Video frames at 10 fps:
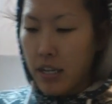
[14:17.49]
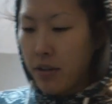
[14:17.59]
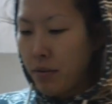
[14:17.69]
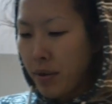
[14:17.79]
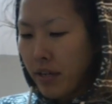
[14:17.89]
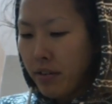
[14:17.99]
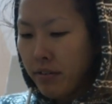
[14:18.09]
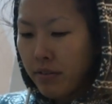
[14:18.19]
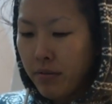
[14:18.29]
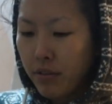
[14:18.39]
Oh
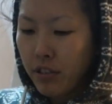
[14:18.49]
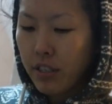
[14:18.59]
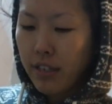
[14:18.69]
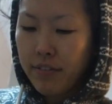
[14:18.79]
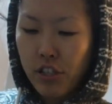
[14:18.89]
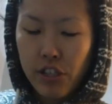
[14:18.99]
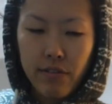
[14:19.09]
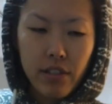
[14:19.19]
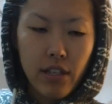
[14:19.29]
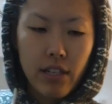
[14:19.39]
well, we'll just have to
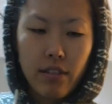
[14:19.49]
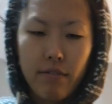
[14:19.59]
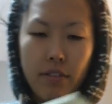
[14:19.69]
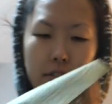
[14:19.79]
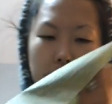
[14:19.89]
shove a lot of